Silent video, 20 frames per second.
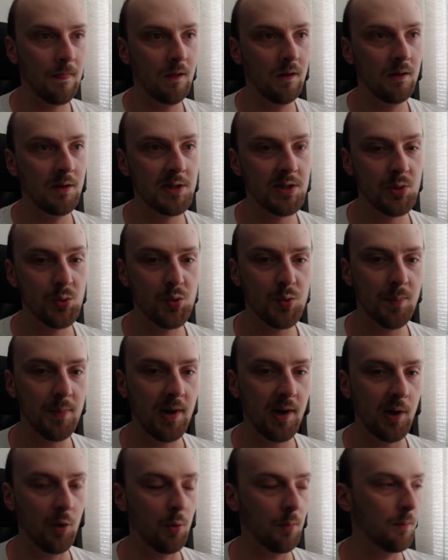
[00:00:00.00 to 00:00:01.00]

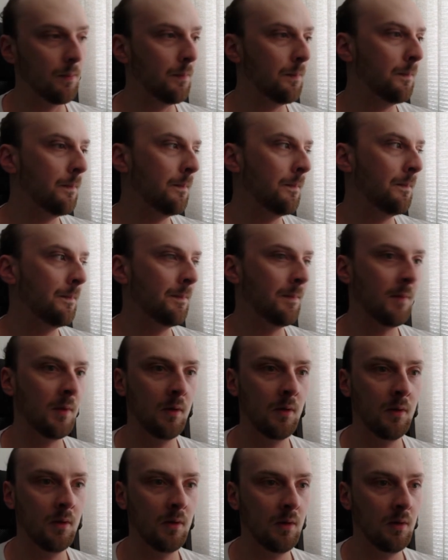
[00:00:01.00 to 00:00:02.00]
Suspirium.
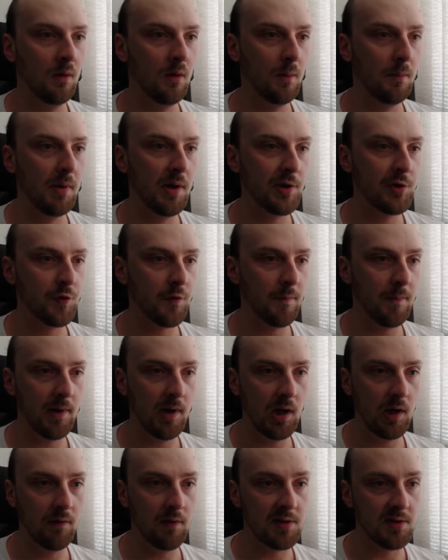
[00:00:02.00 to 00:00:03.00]
A bunch of my
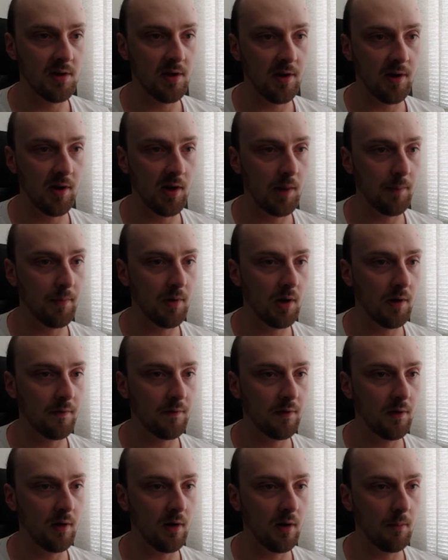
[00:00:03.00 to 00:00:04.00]
levels are named
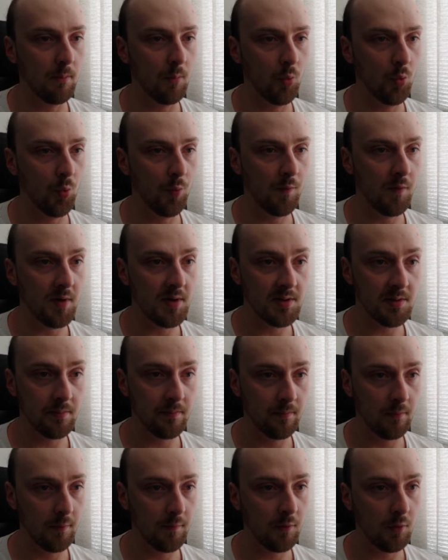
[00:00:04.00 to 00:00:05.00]
after movies.
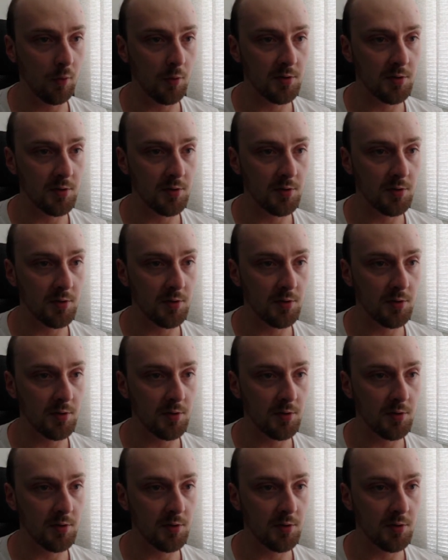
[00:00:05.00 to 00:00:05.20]
Of course,